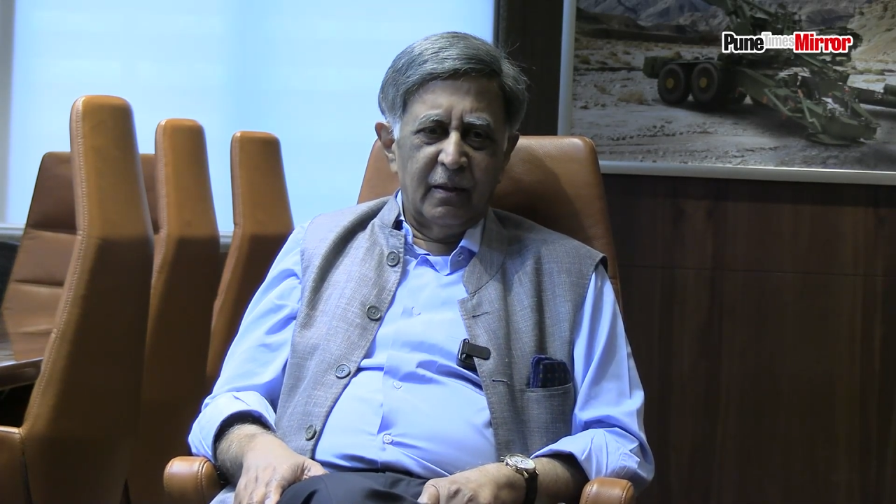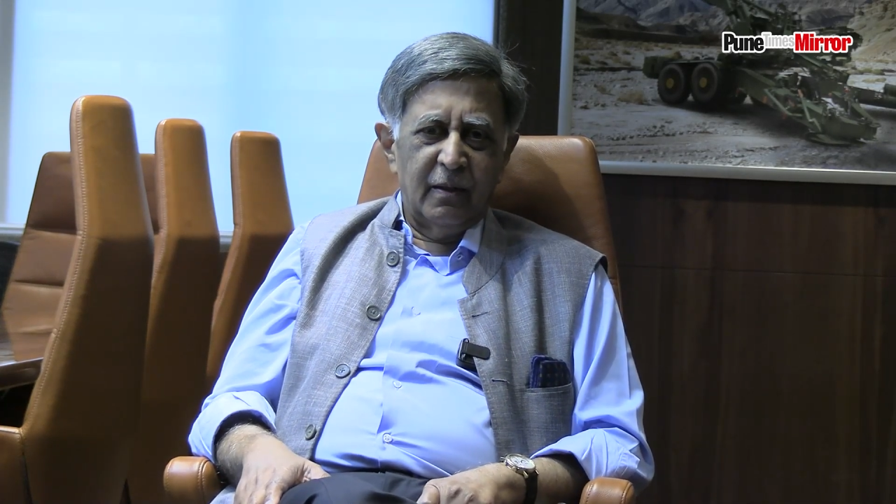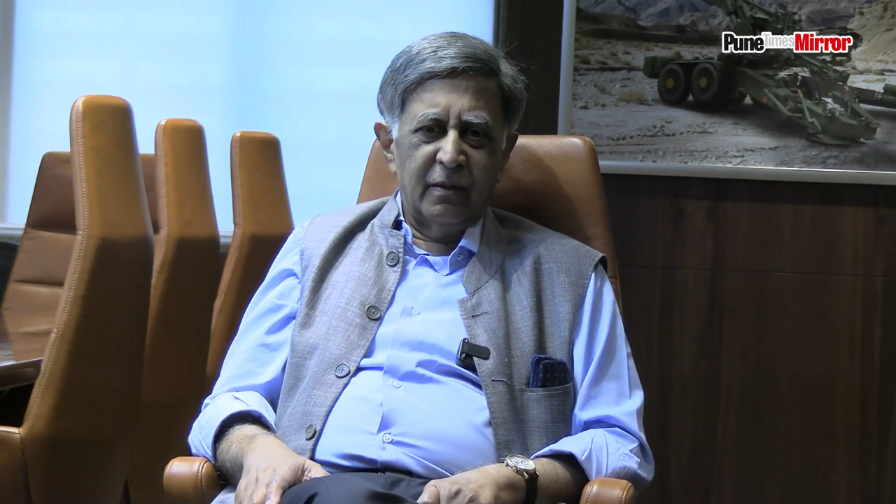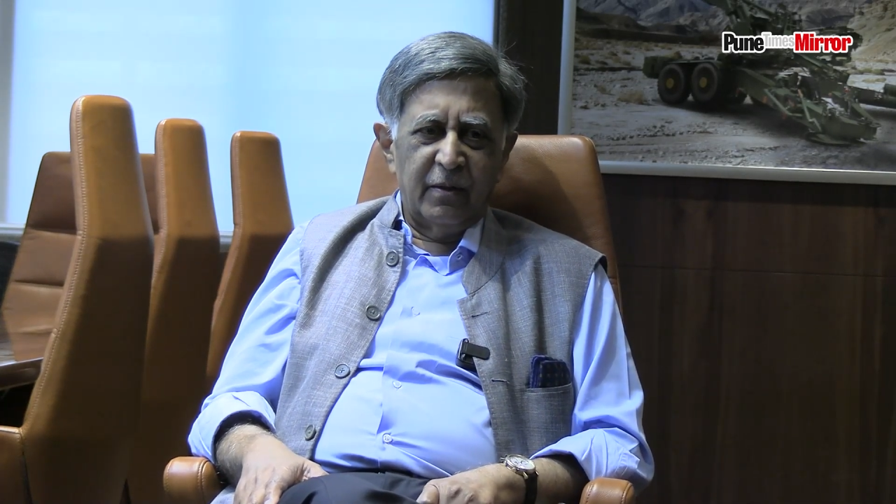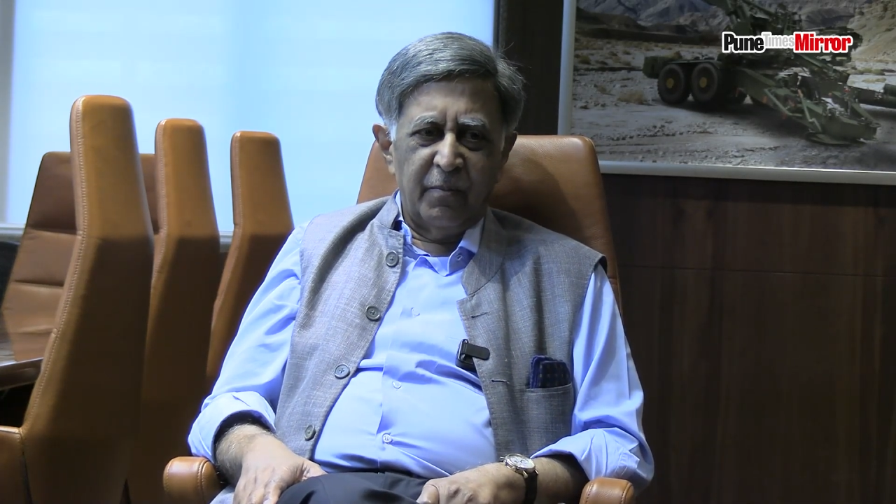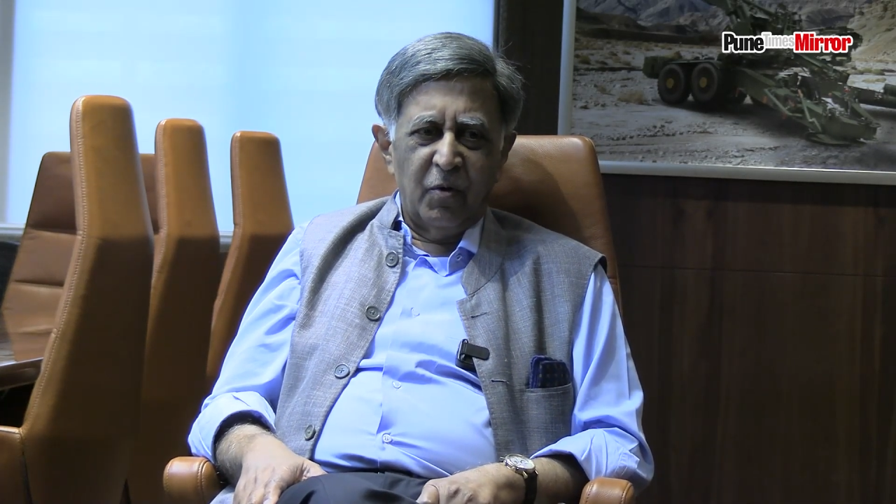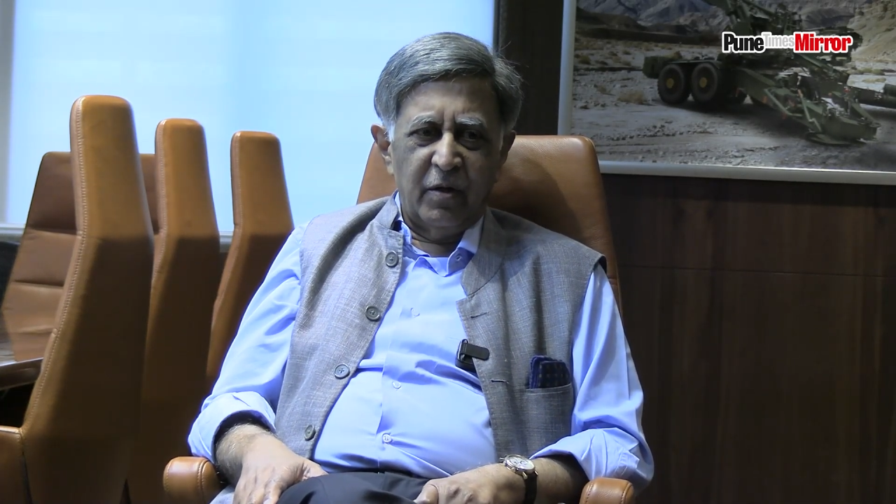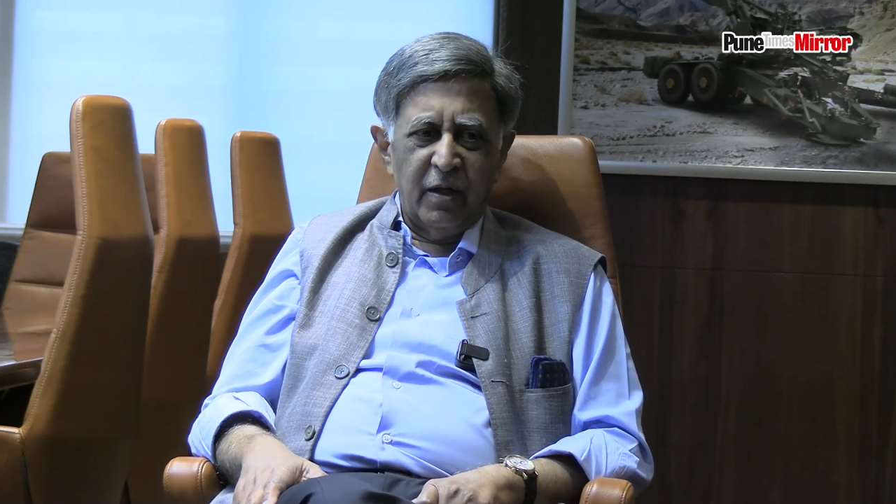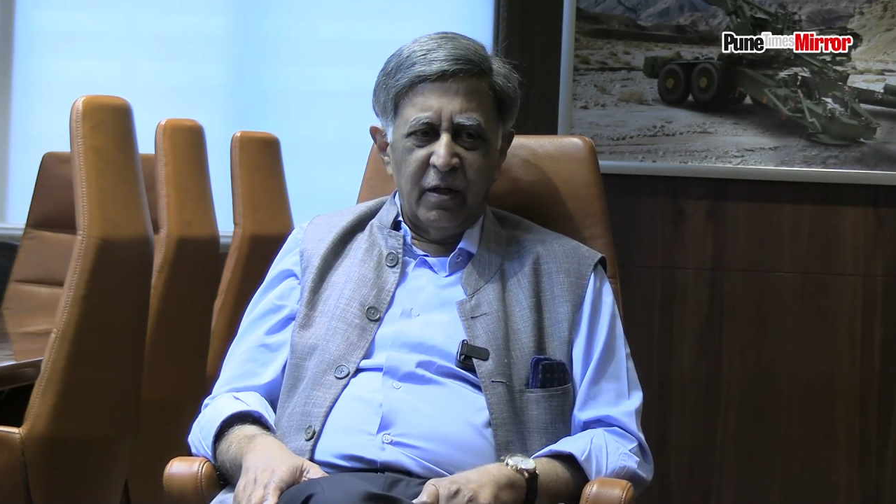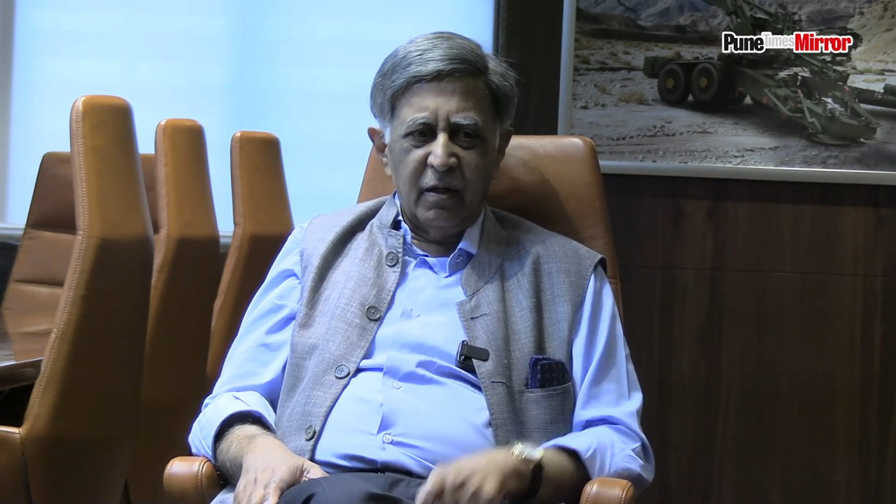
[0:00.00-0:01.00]
a
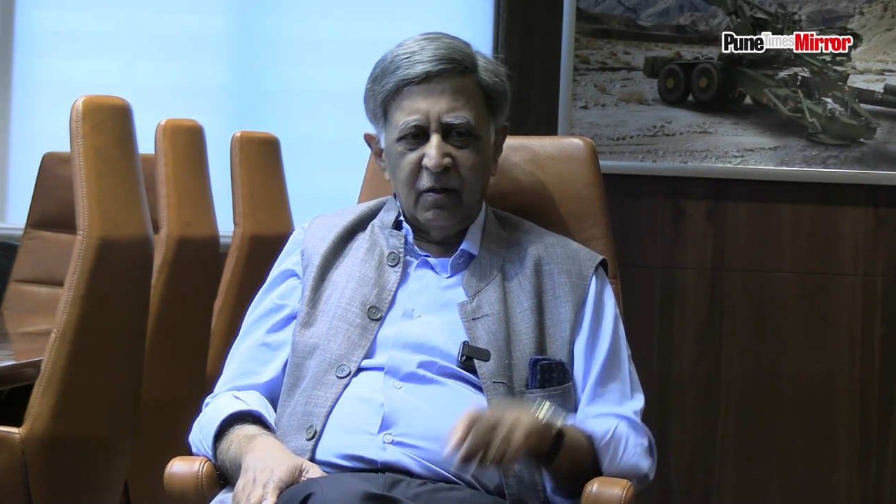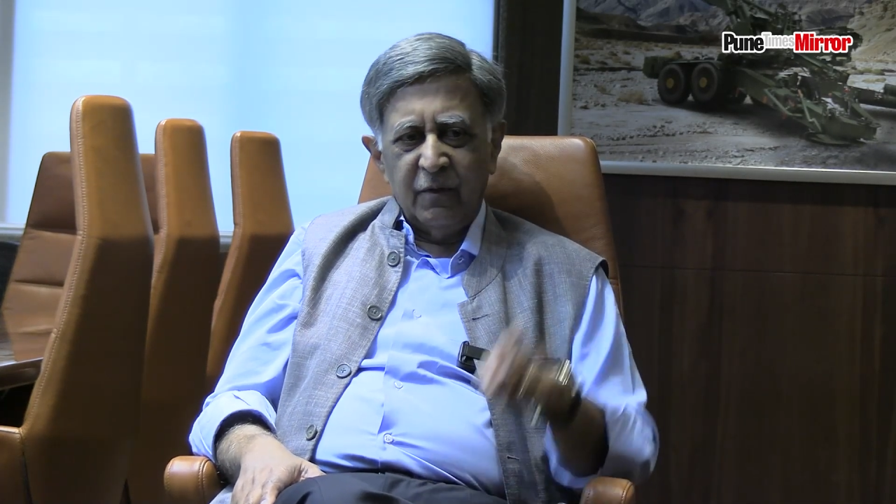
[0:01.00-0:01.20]
remote area